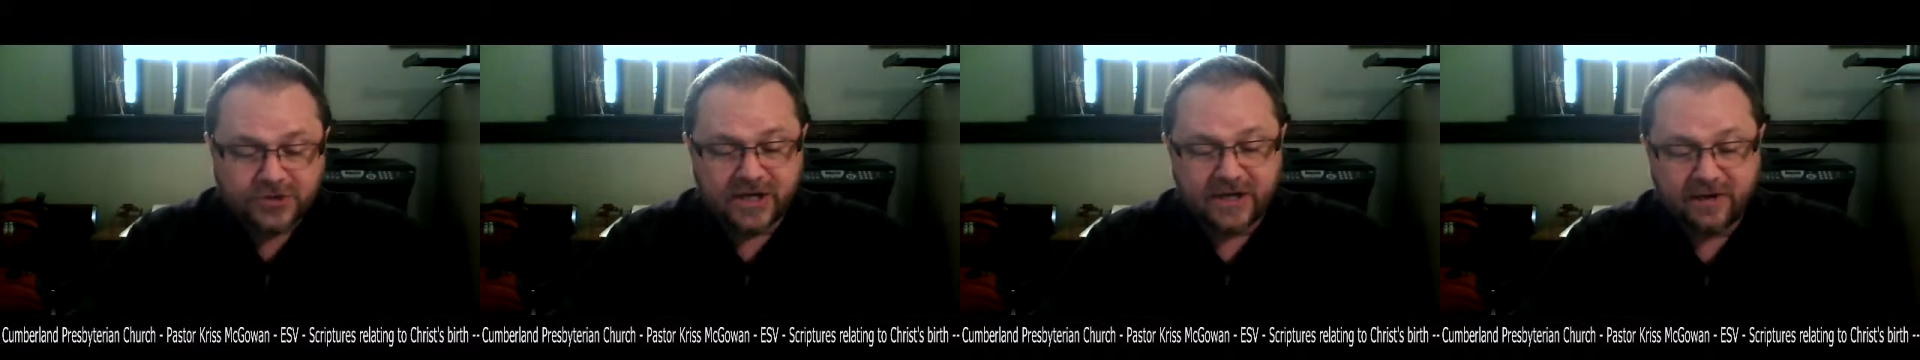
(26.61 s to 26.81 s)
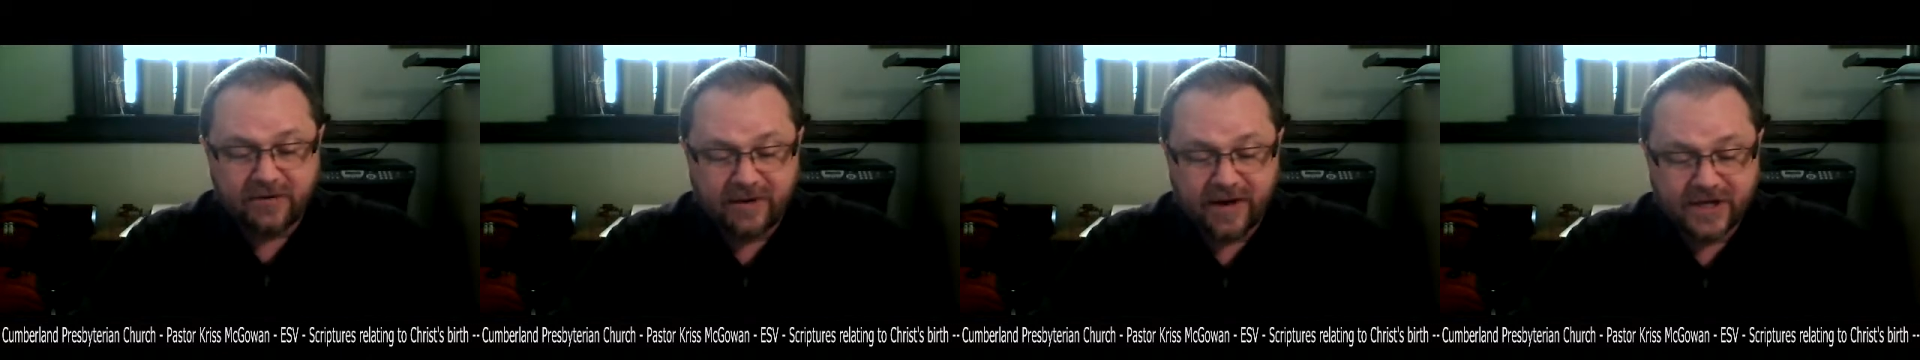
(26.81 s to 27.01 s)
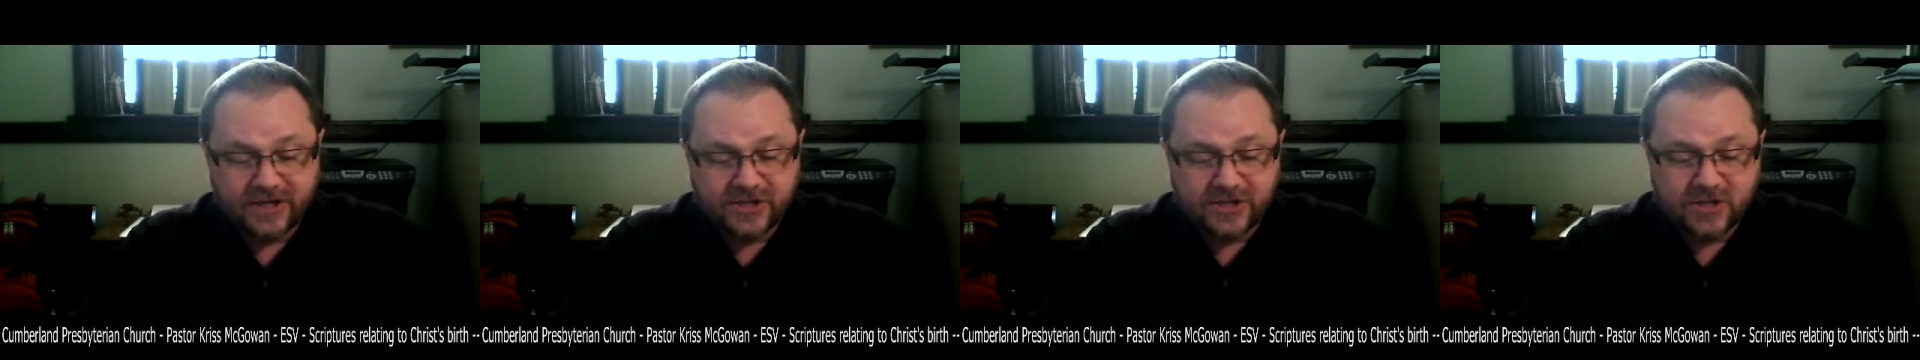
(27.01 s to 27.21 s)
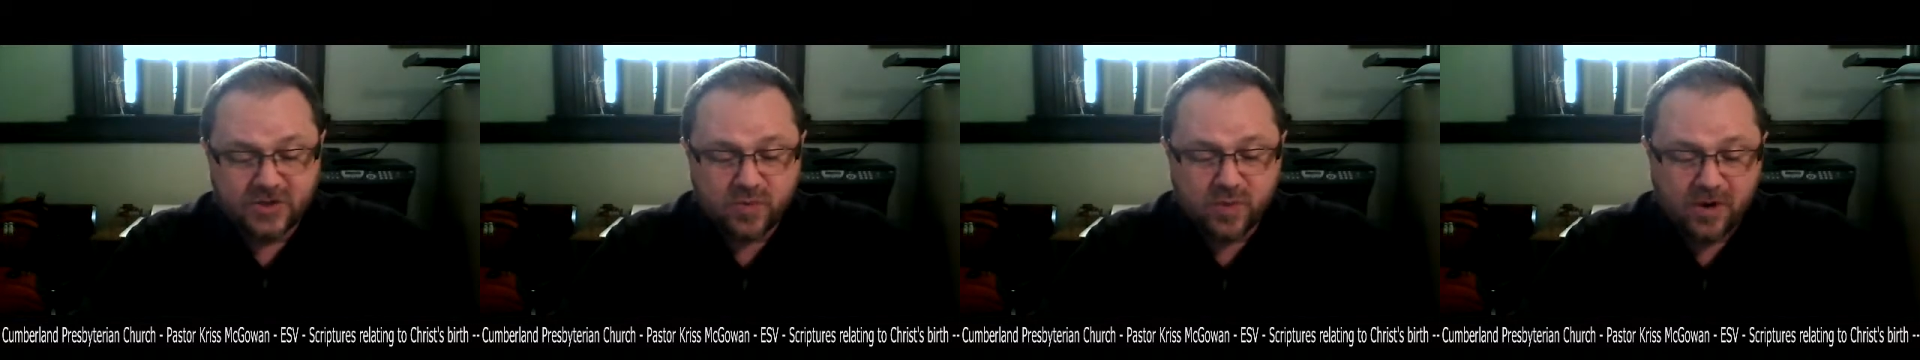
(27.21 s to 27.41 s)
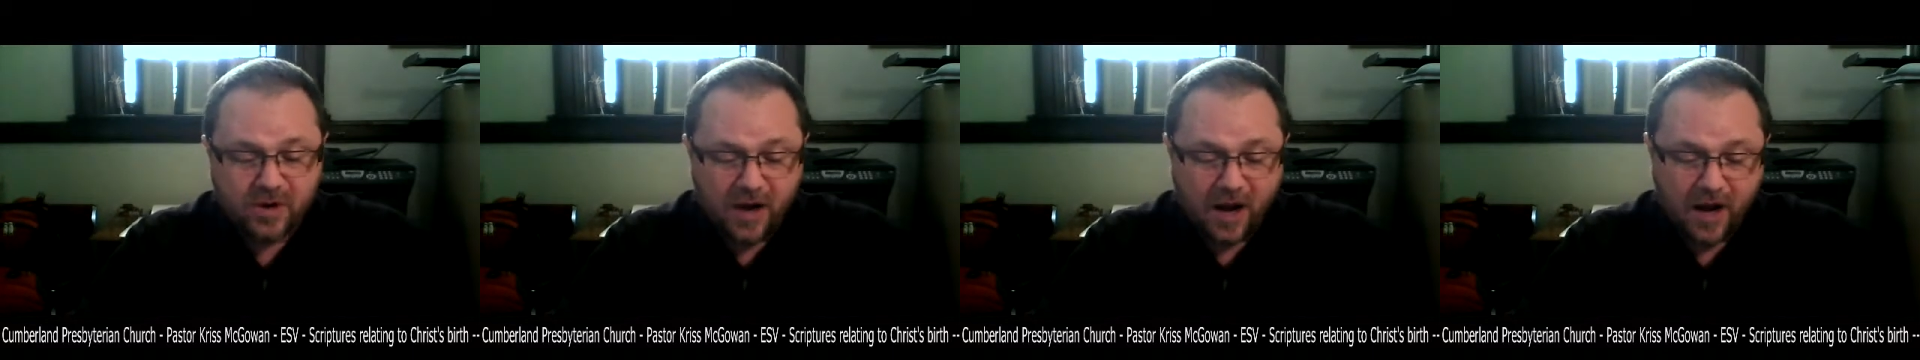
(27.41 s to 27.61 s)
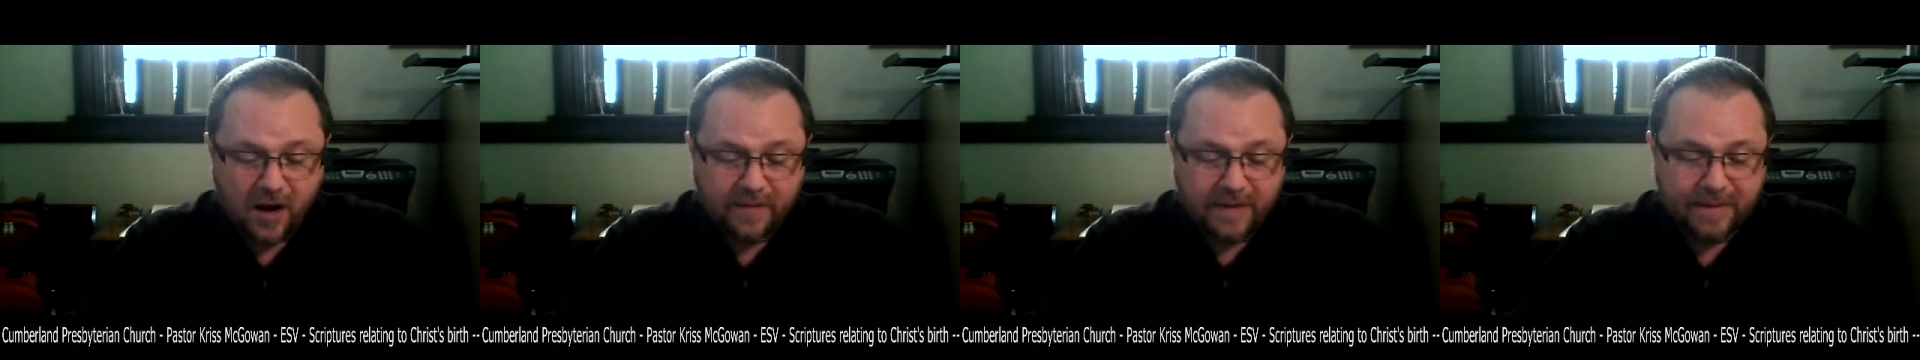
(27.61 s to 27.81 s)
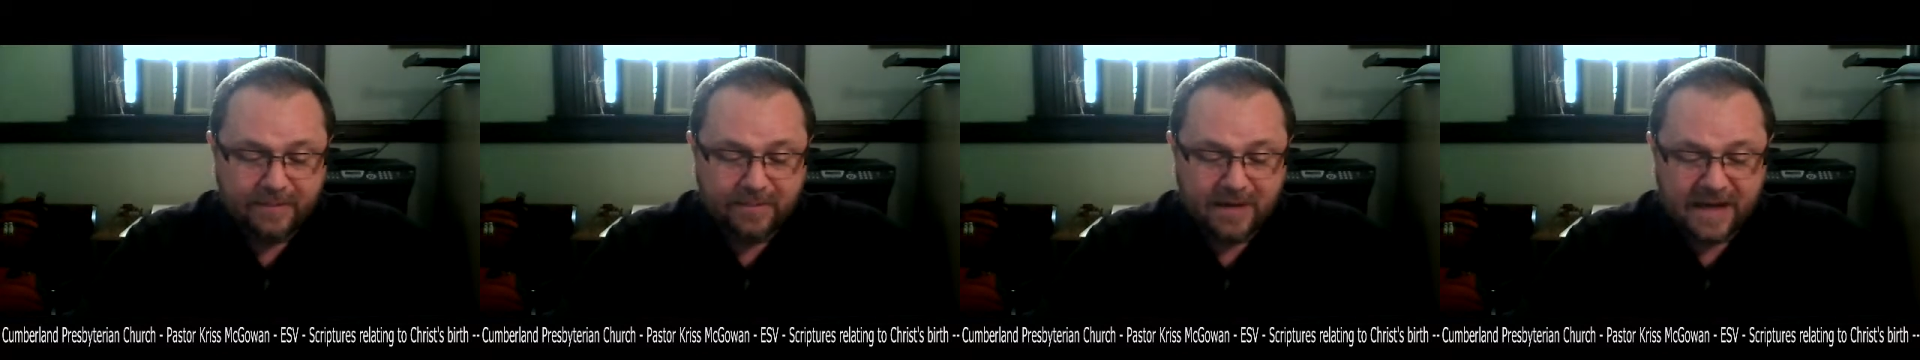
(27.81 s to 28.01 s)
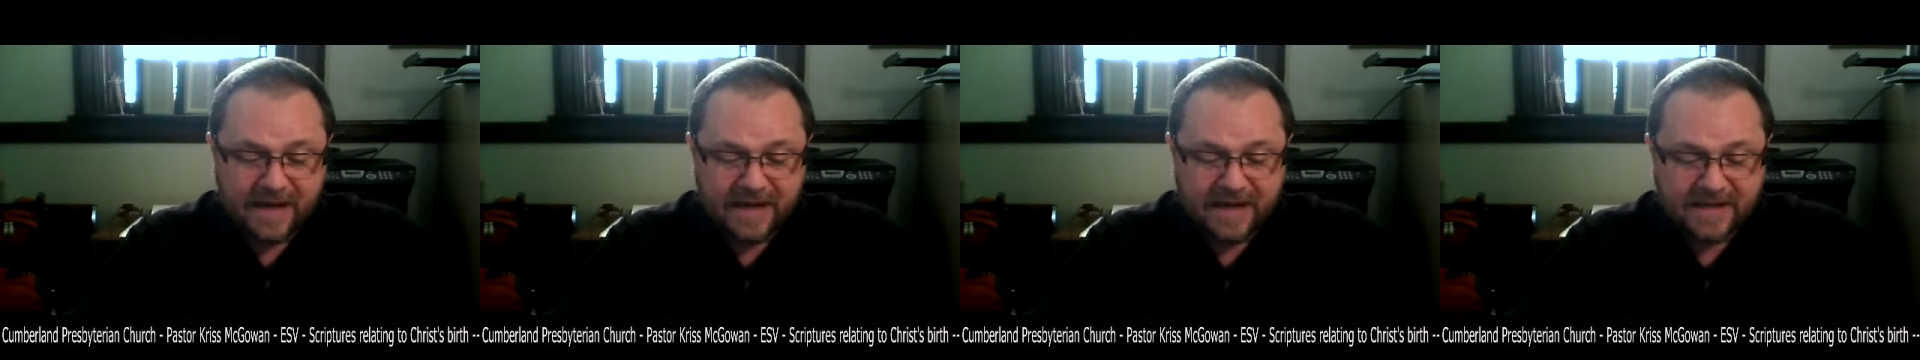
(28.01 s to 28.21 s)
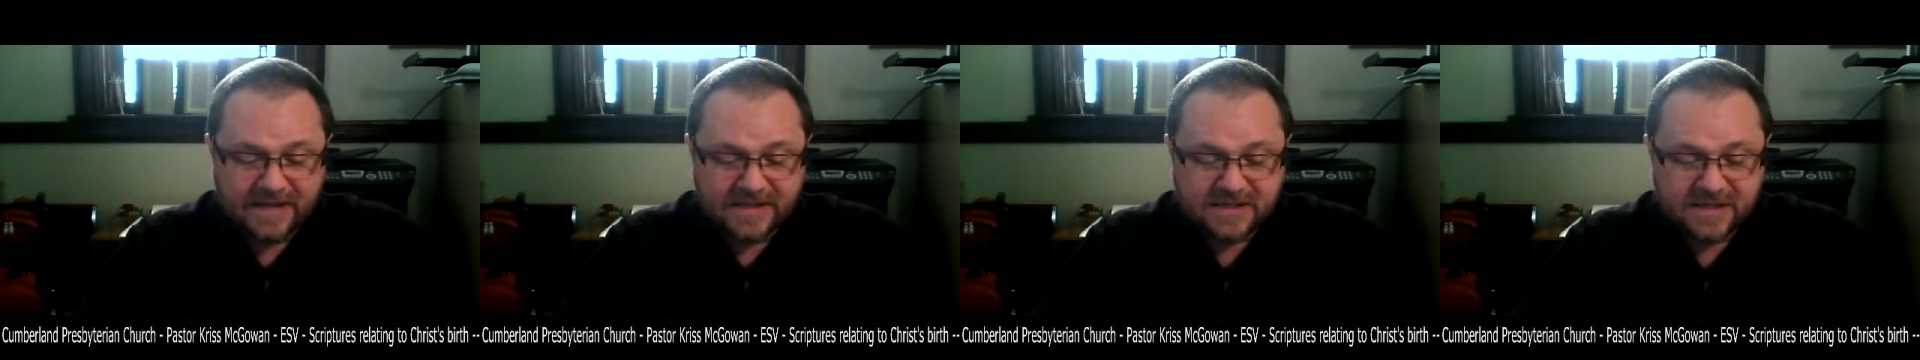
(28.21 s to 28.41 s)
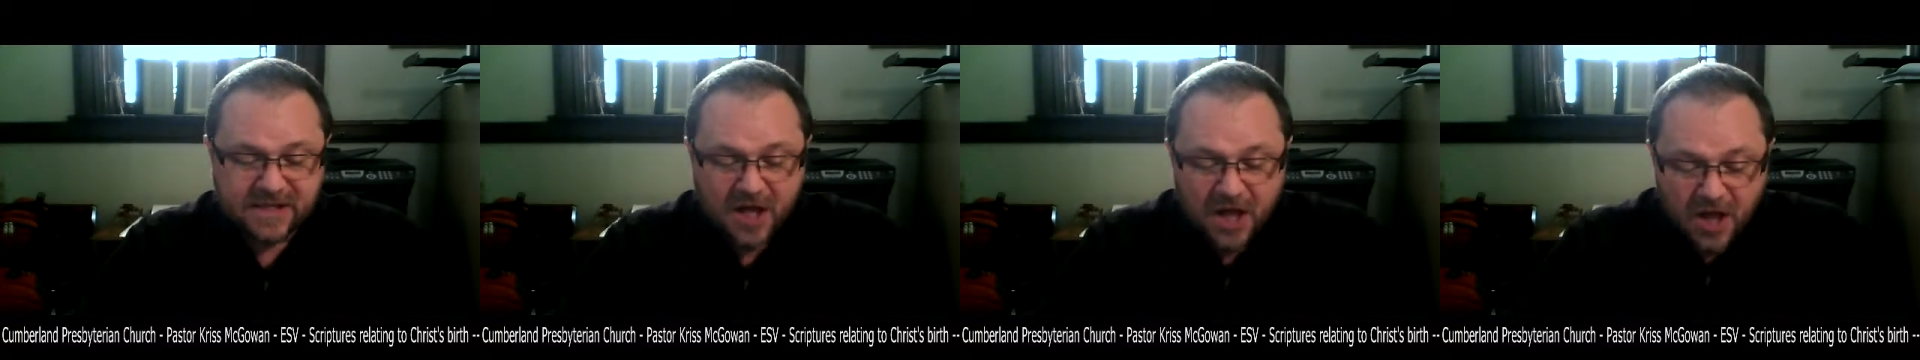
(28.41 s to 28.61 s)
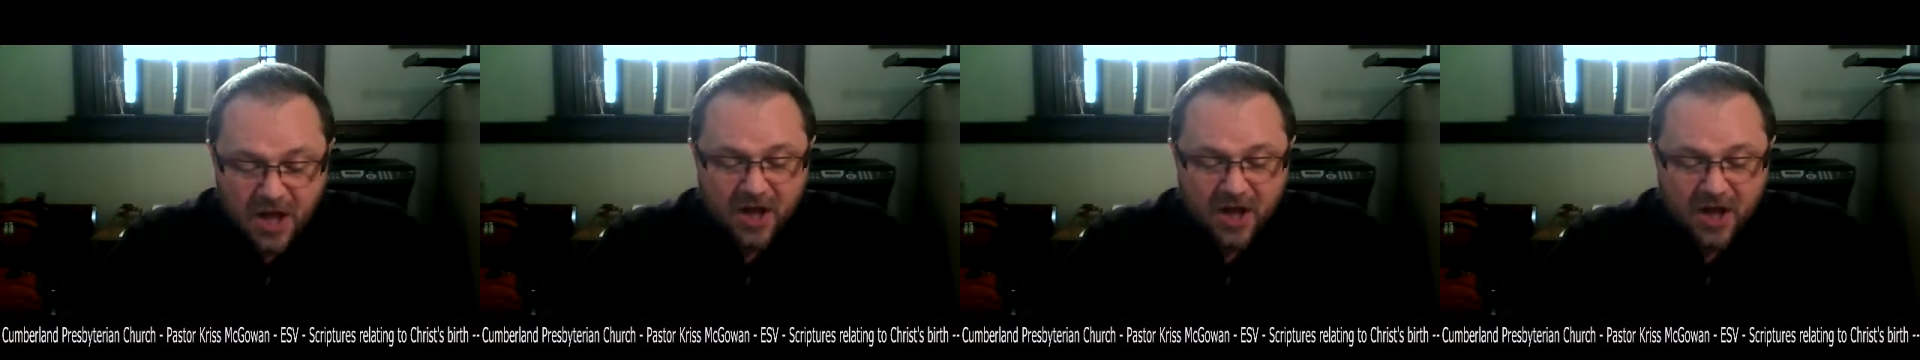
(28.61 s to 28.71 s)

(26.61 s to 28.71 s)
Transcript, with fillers: generations will call me blessed.